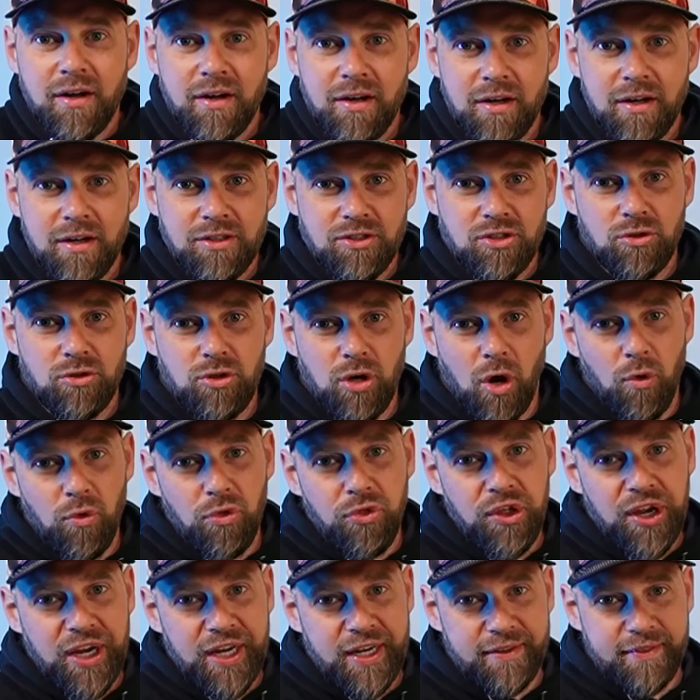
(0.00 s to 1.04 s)
So don't
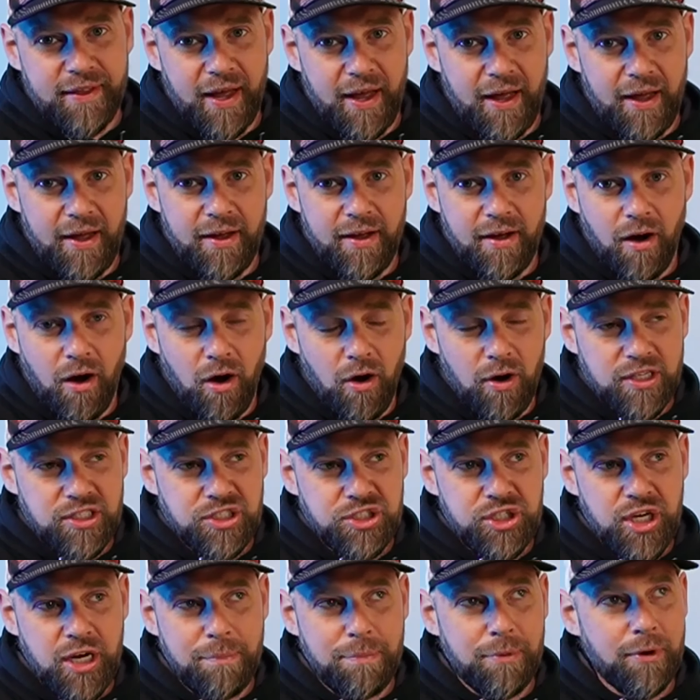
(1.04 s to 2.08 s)
think that, oh, it's
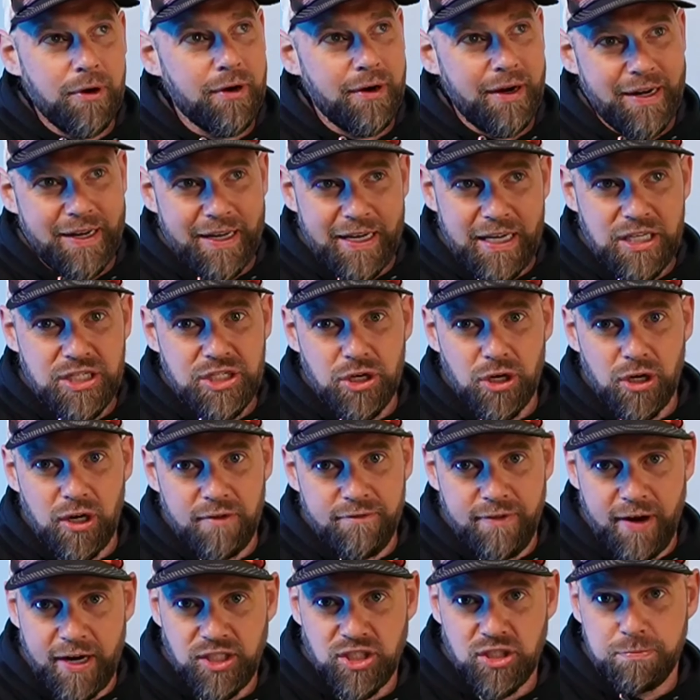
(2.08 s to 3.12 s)
cheaper and easier
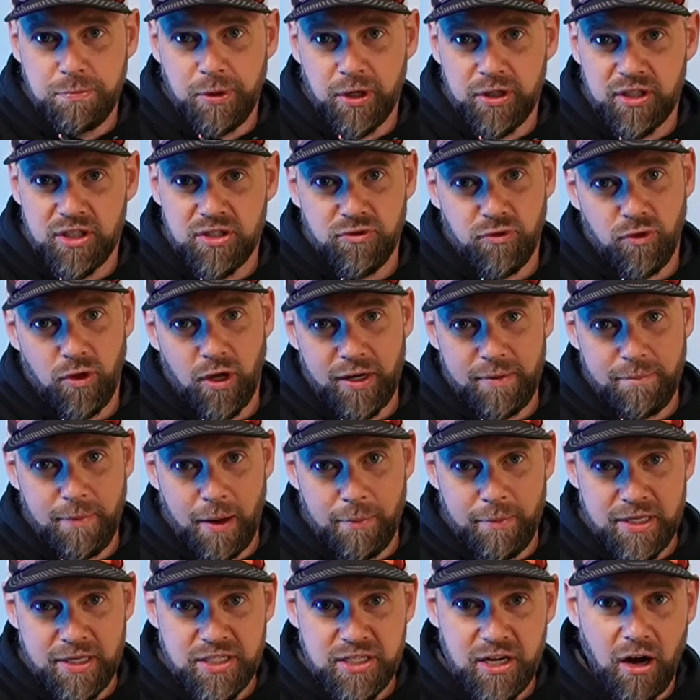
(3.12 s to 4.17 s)
if I just book this flight by
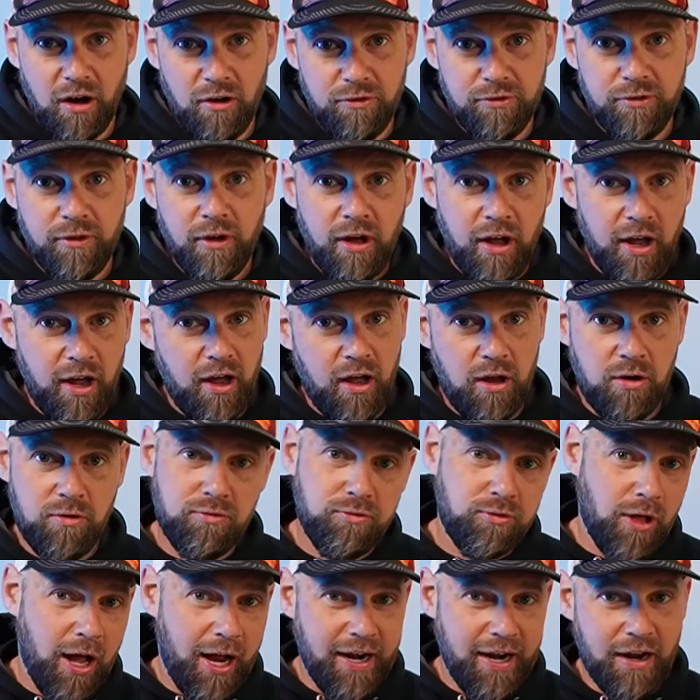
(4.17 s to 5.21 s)
myself and
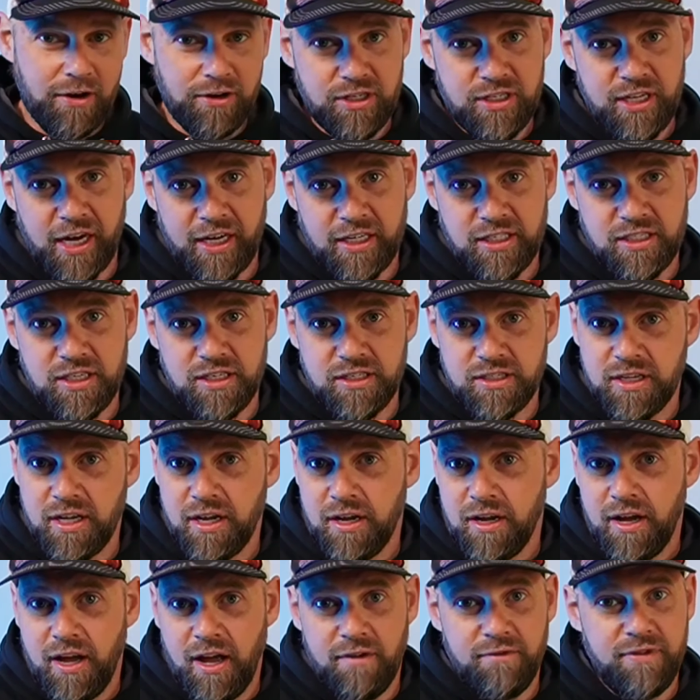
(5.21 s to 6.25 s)
fly down to Texas
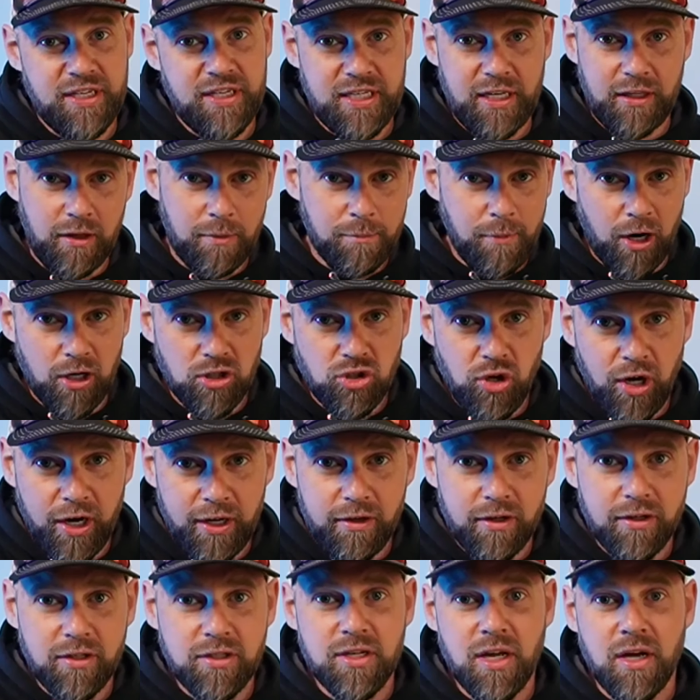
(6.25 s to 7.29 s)
and visit Lamar
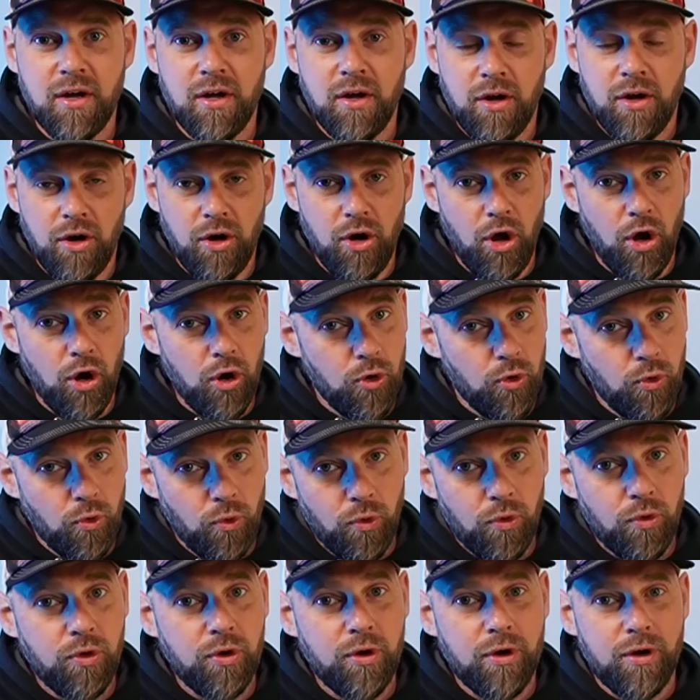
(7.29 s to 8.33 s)
Trailers. No,
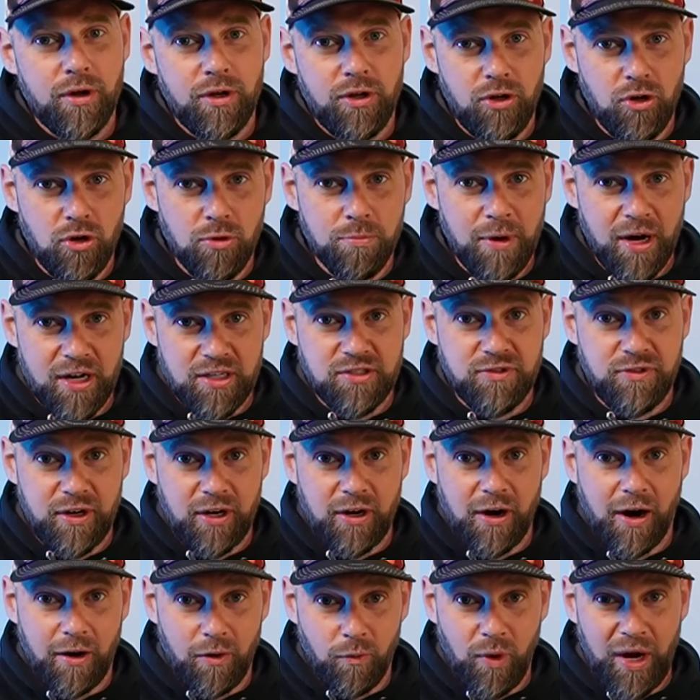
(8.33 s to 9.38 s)
you must
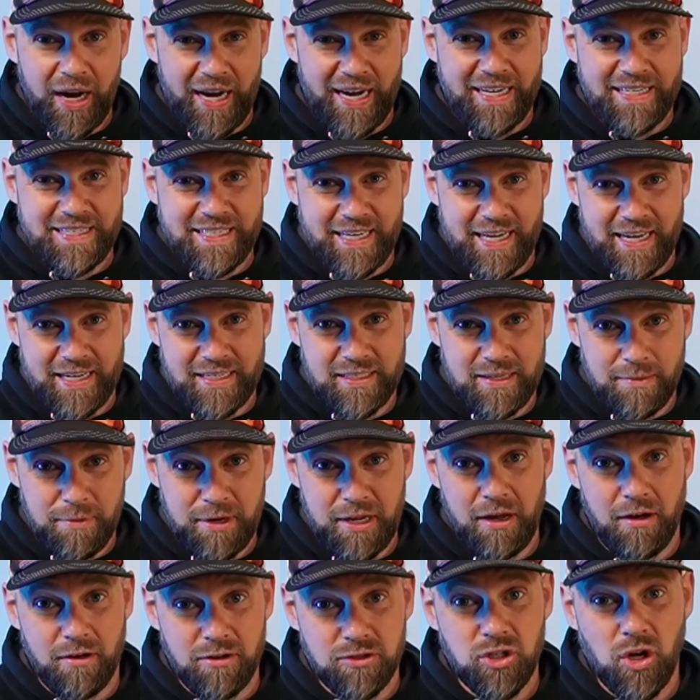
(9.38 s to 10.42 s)
figure out a way to get
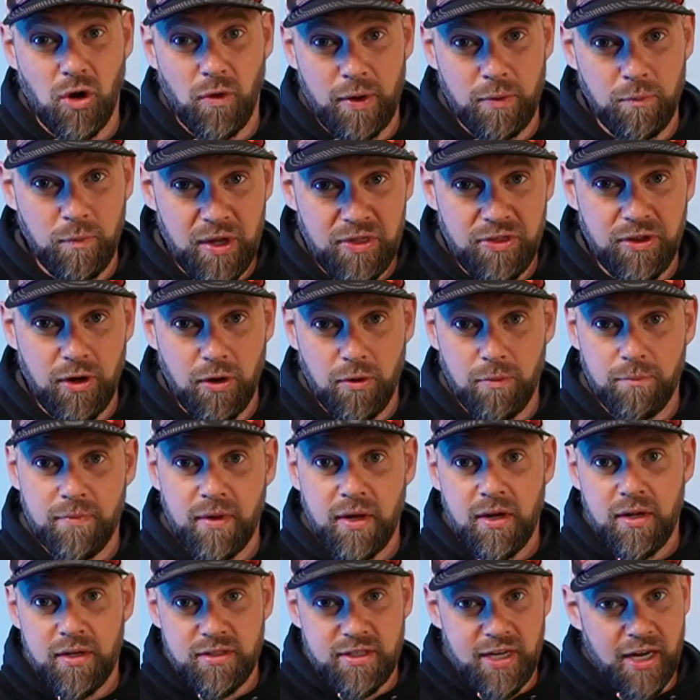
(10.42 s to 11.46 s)
somebody else going with you.
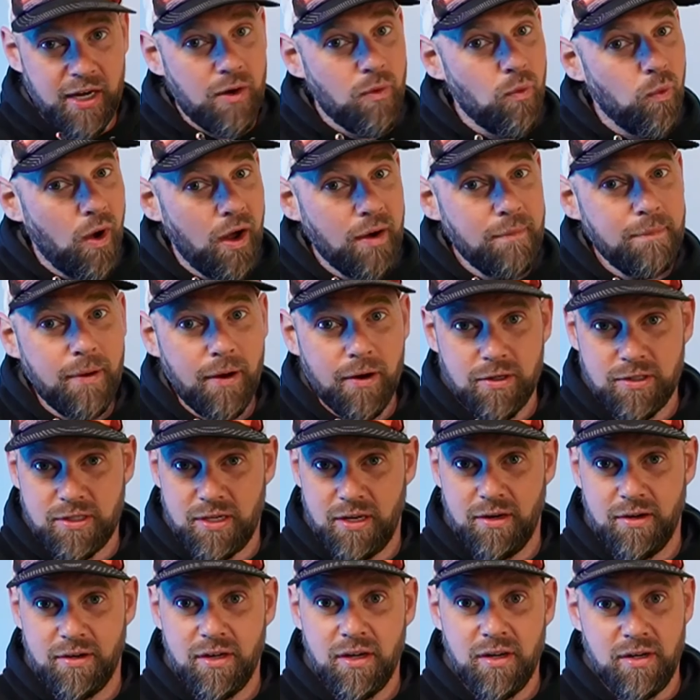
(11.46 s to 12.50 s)
Take 1
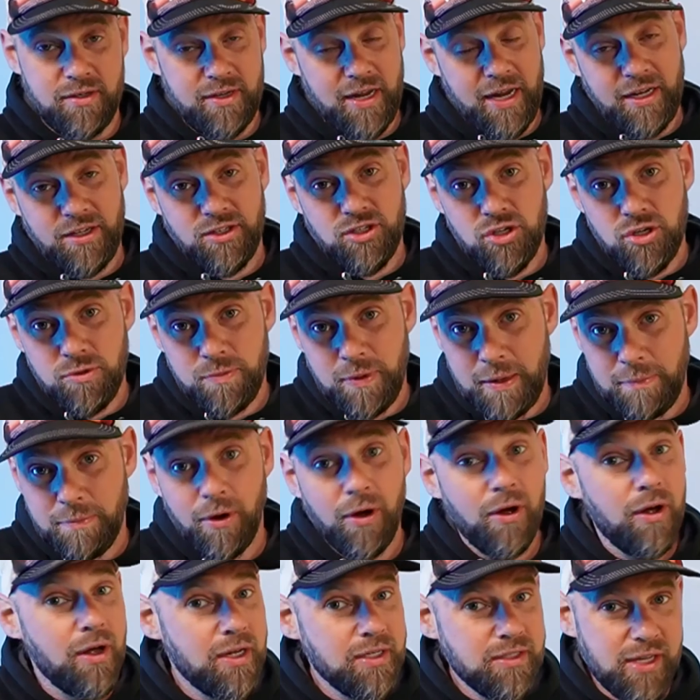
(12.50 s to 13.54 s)
person, take 2
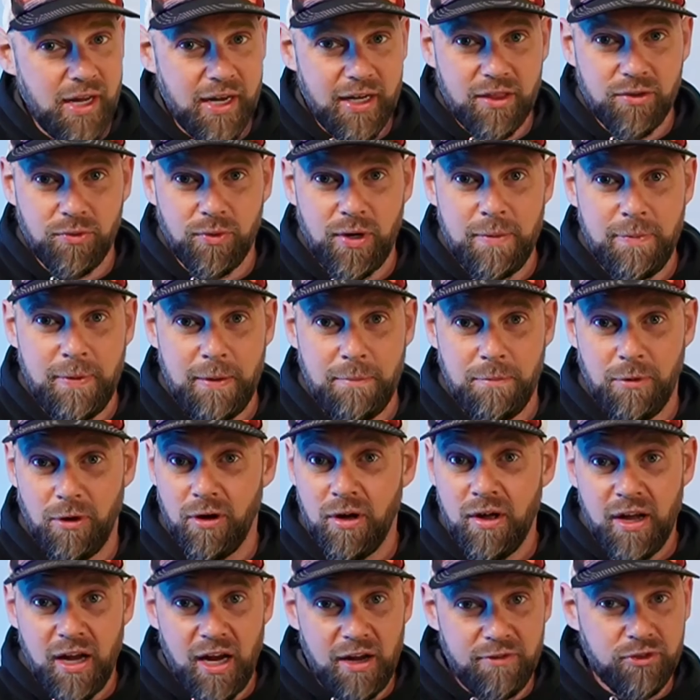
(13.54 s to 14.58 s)
people, take 3 people.
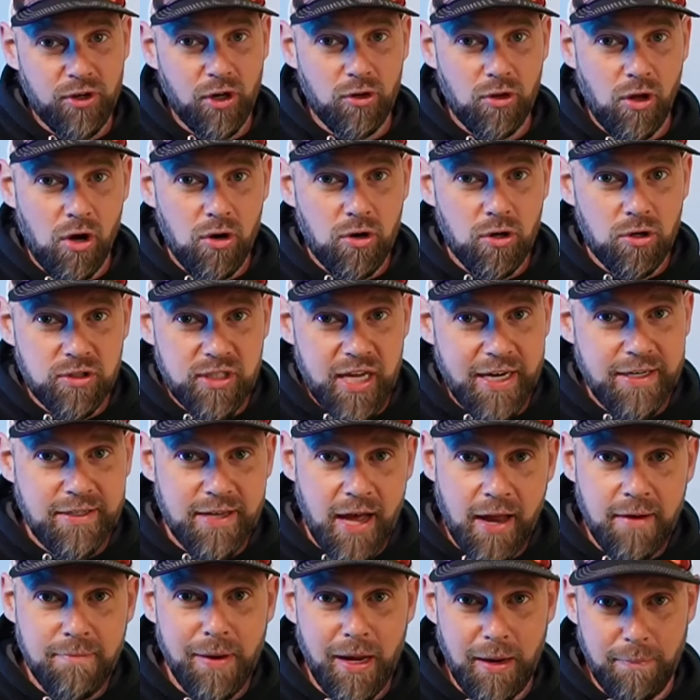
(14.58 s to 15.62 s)
If they're local, take
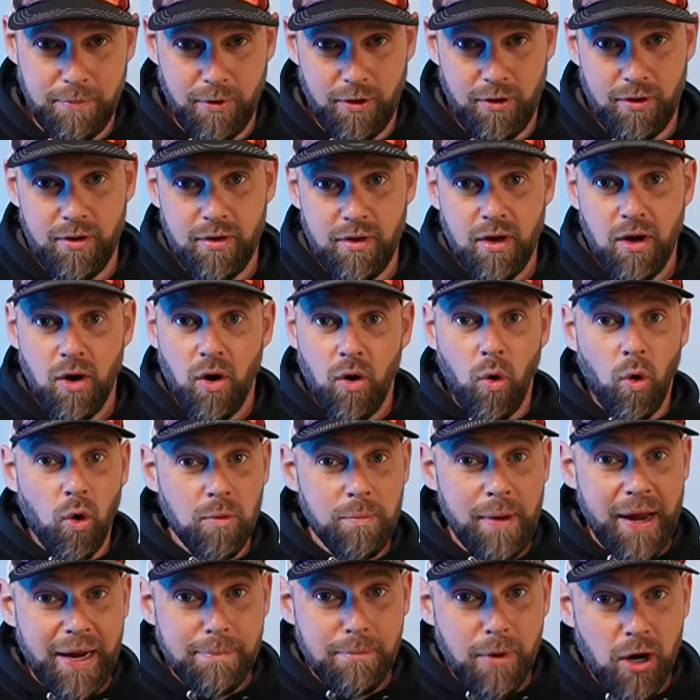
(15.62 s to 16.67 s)
10 people, or
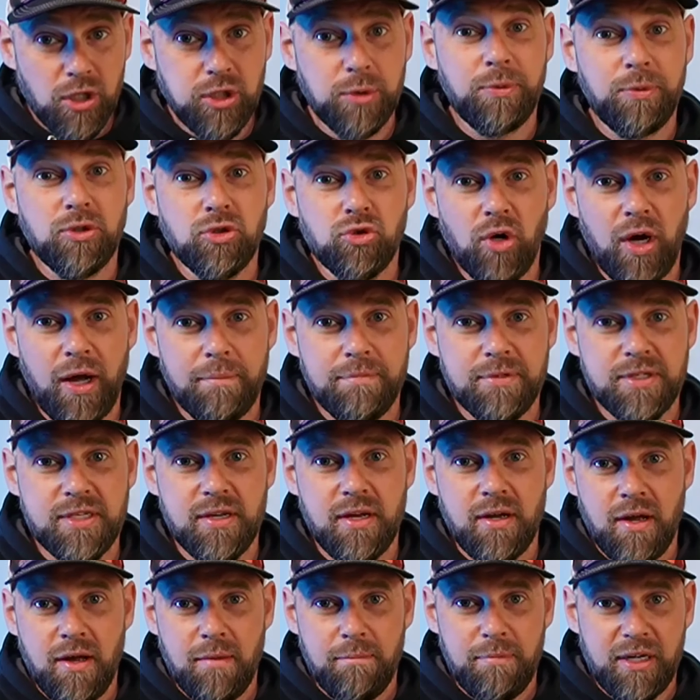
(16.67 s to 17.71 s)
make multiple trips,
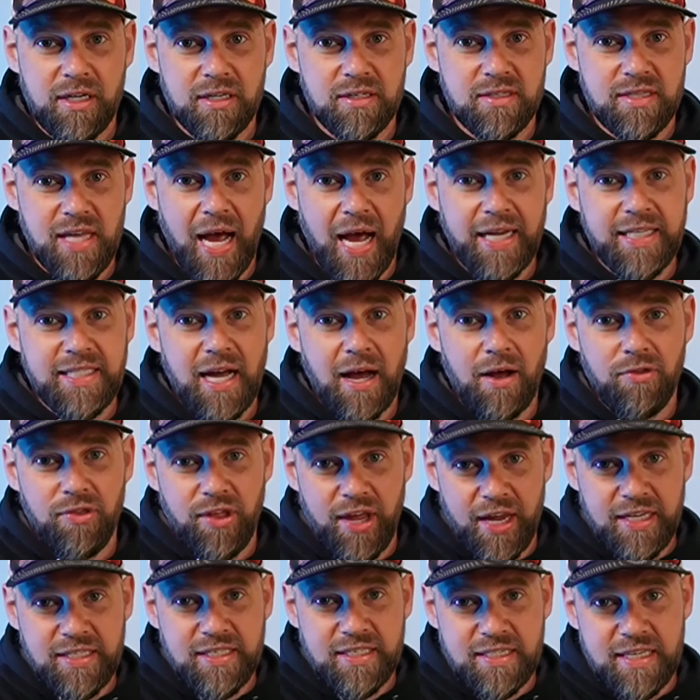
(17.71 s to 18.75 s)
because that's how
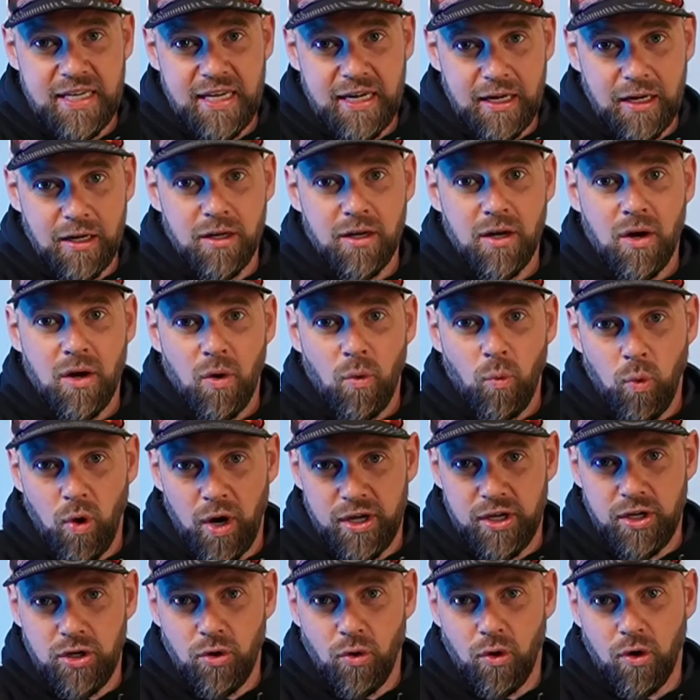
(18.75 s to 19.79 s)
they see
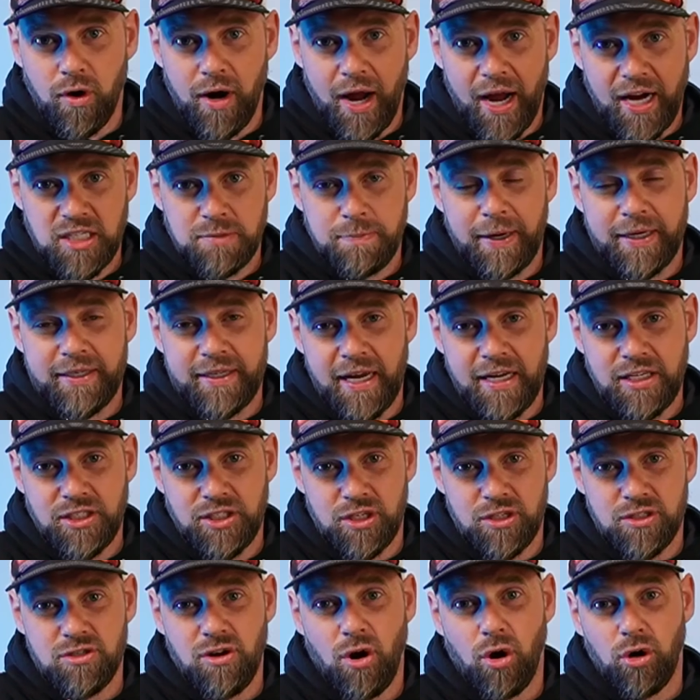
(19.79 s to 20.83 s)
what your
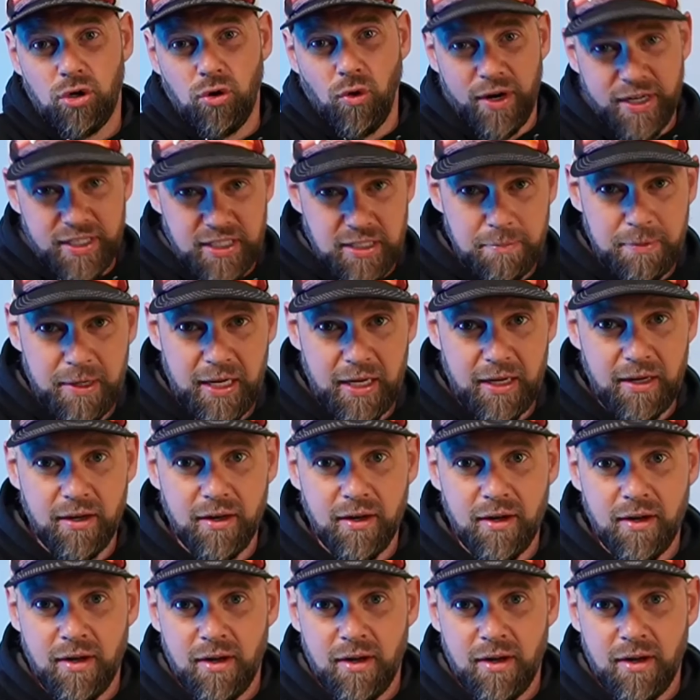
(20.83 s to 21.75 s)
expectations are going to be.